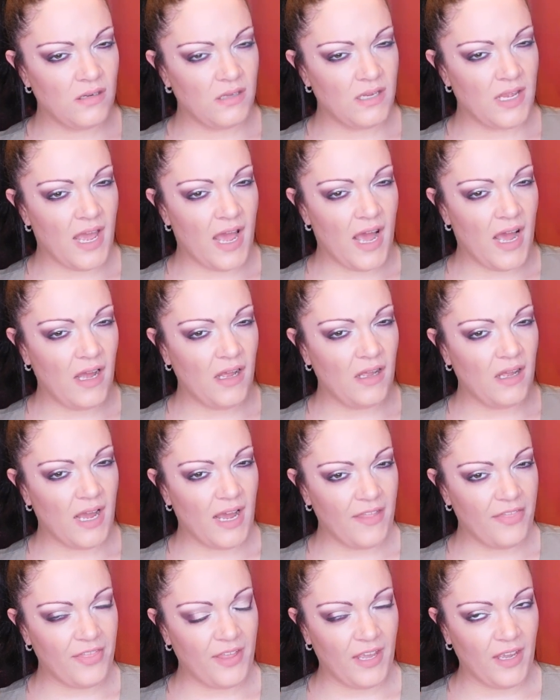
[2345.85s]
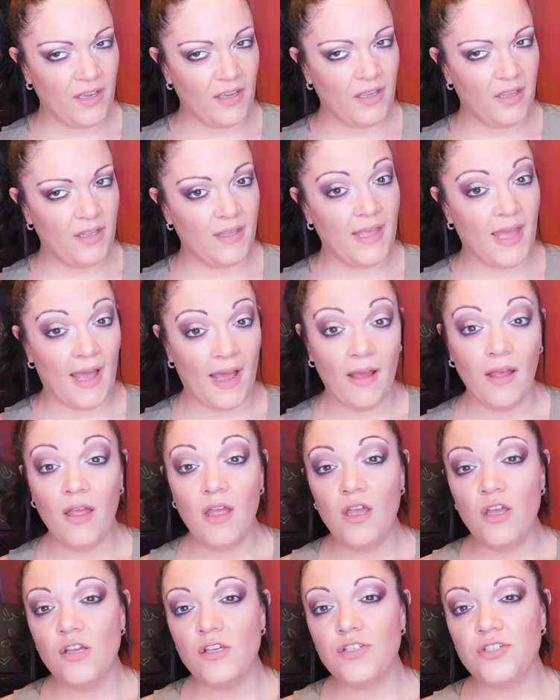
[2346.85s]
Yeah, I think. Yeah.
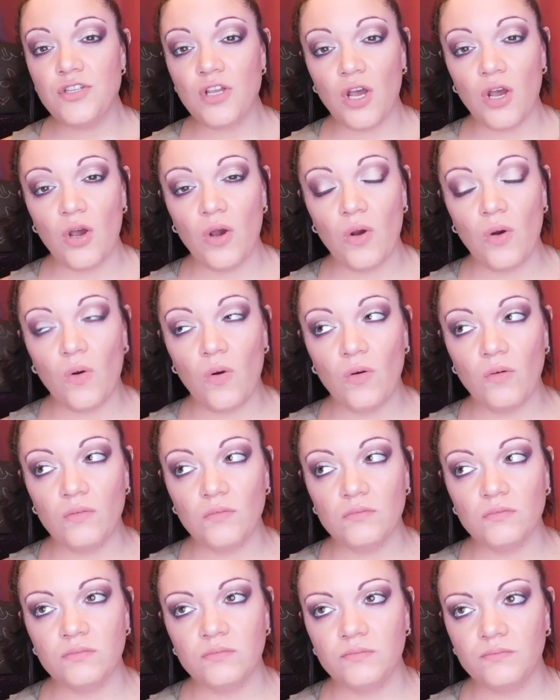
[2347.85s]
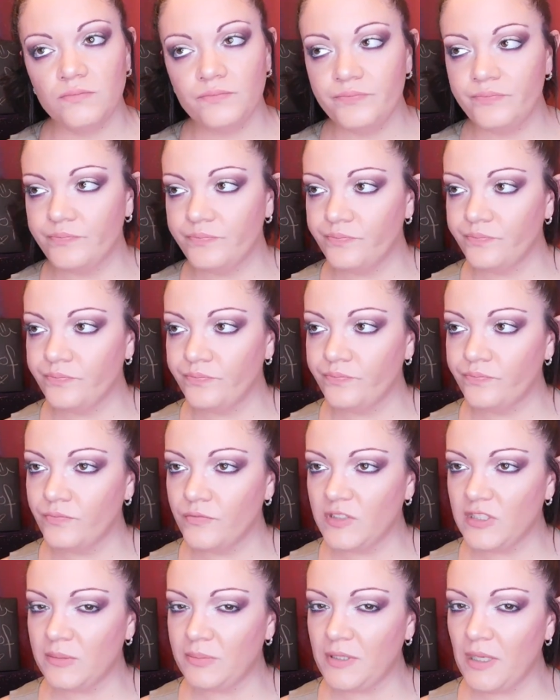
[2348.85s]
So,
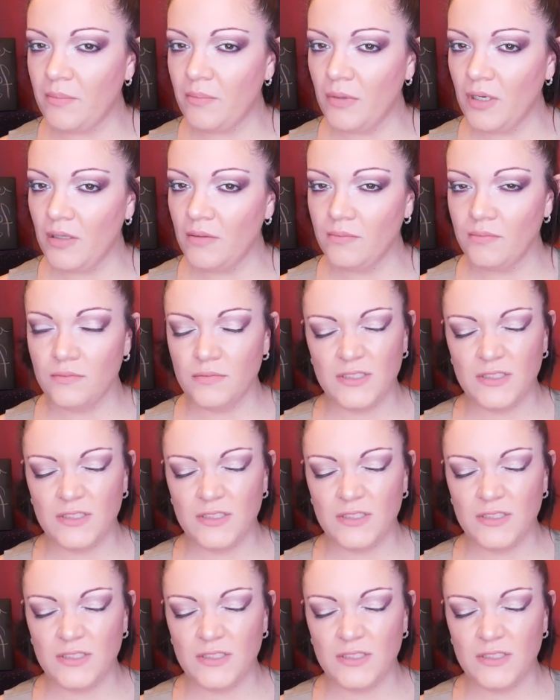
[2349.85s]
September?